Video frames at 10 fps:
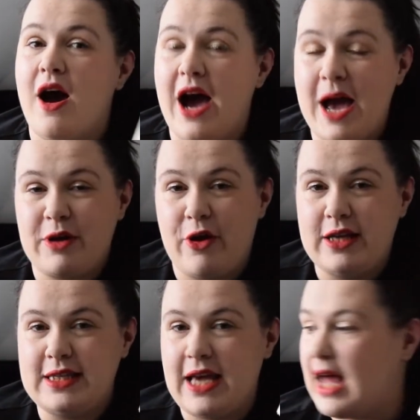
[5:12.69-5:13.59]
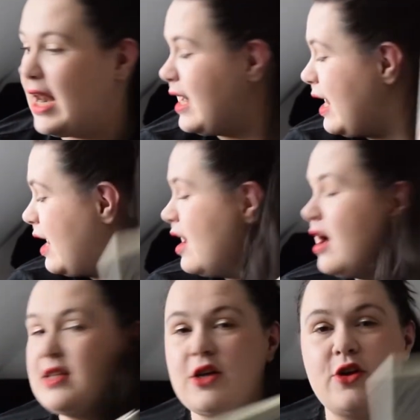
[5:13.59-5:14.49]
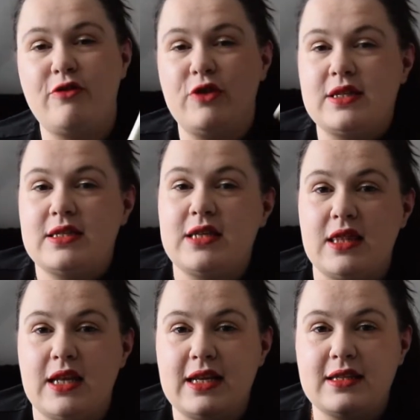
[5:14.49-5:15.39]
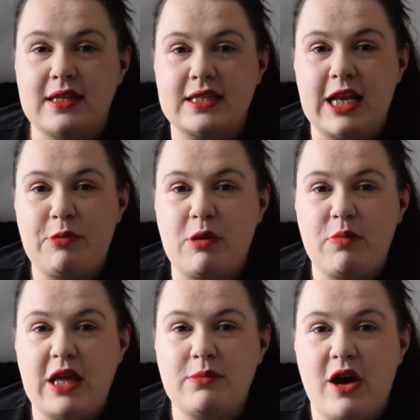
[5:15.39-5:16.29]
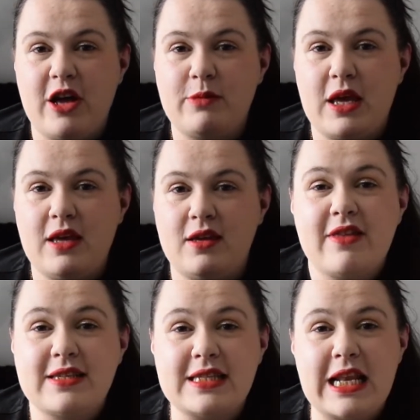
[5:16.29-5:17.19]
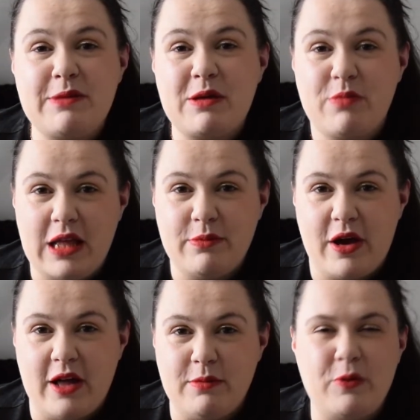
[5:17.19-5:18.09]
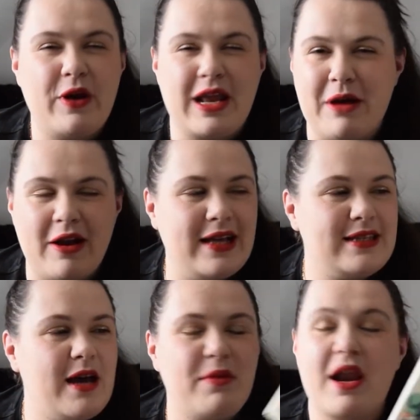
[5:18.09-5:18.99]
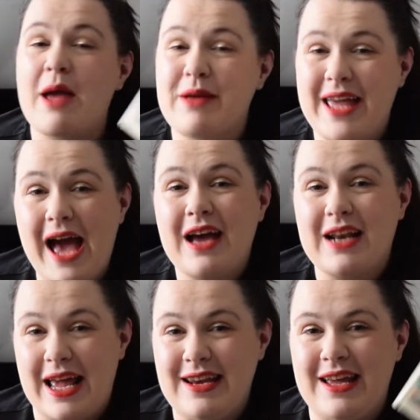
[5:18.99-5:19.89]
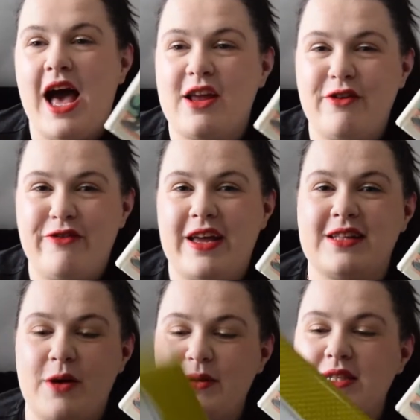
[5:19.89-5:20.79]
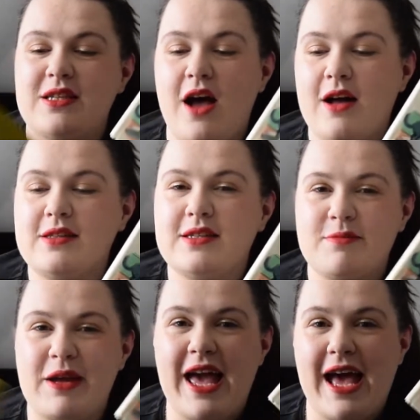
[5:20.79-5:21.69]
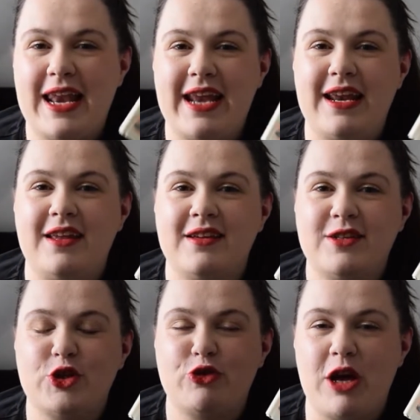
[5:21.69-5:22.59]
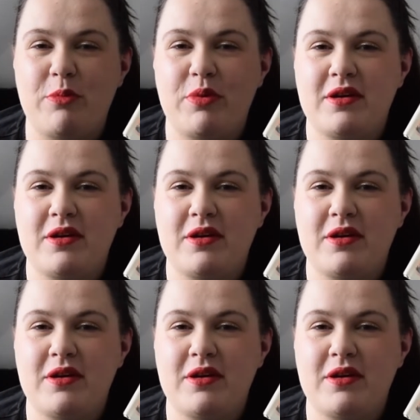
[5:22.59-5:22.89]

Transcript: I am a crazy cat lady. I don't know if you can see the, the sleeping bean behind me. There's a sleeping bean behind me, we'll get him out later. But I am a cat lady and I figured I would start my cat lady trip